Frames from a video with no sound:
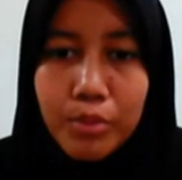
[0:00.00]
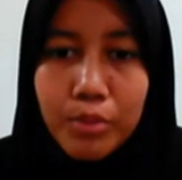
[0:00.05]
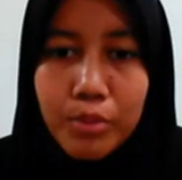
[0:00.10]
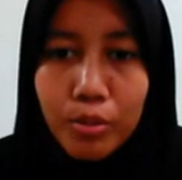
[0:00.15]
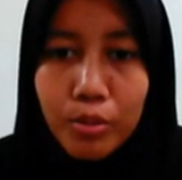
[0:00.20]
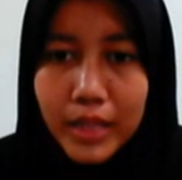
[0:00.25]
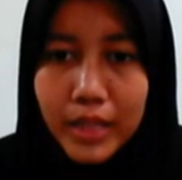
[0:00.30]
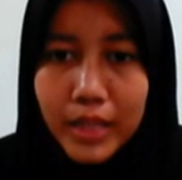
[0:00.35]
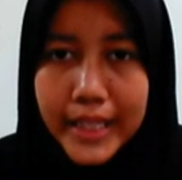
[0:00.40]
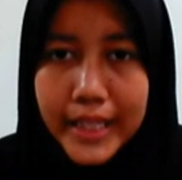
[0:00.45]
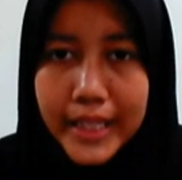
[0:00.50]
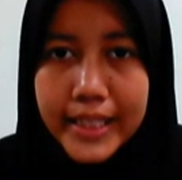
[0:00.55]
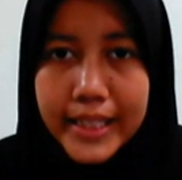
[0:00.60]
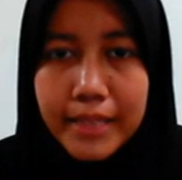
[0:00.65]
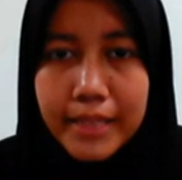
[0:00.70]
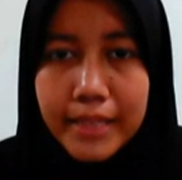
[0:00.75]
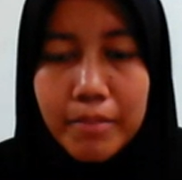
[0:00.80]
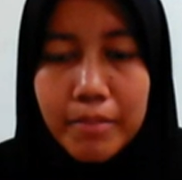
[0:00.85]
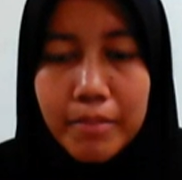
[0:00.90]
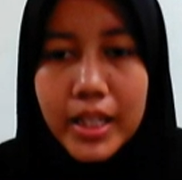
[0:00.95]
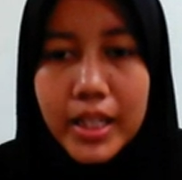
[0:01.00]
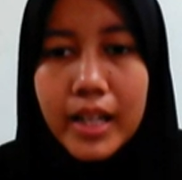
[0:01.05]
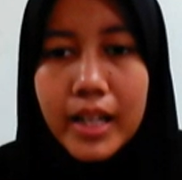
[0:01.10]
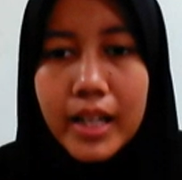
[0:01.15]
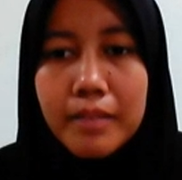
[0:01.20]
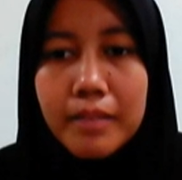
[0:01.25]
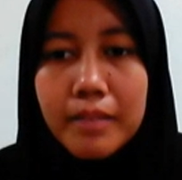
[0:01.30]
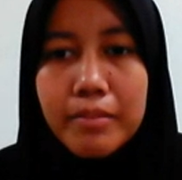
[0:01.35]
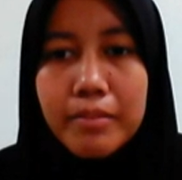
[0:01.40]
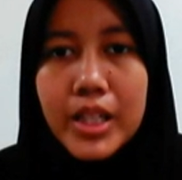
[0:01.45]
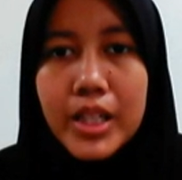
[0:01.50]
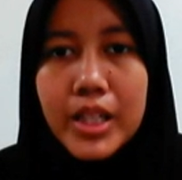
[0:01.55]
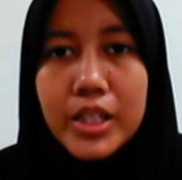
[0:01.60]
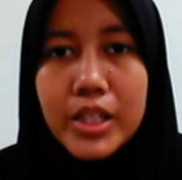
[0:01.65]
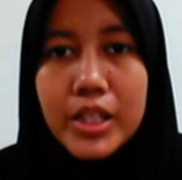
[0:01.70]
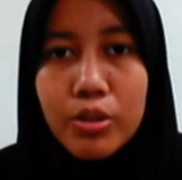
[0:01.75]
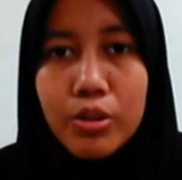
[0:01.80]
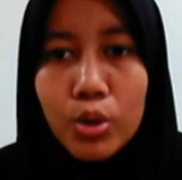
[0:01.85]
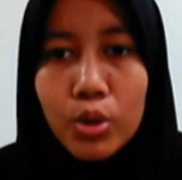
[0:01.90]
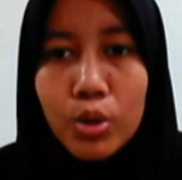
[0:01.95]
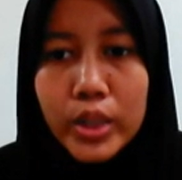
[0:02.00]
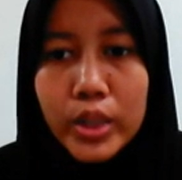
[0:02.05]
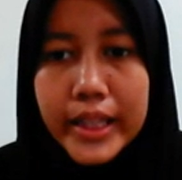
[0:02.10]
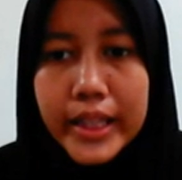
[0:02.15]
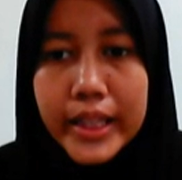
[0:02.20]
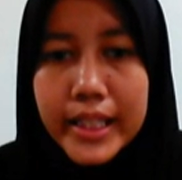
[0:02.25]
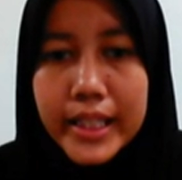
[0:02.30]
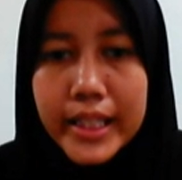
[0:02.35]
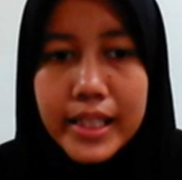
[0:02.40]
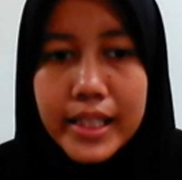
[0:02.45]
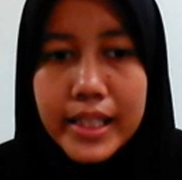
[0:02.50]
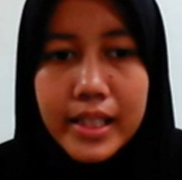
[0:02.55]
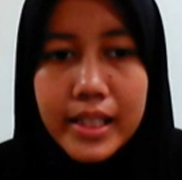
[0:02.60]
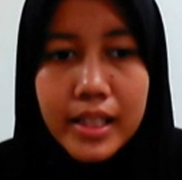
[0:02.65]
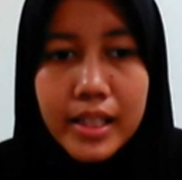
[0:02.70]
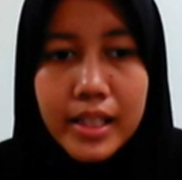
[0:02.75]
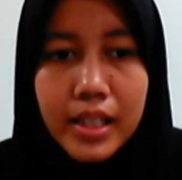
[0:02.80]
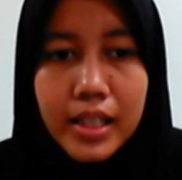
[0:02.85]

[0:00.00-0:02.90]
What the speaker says: bromelain may help manage colitis,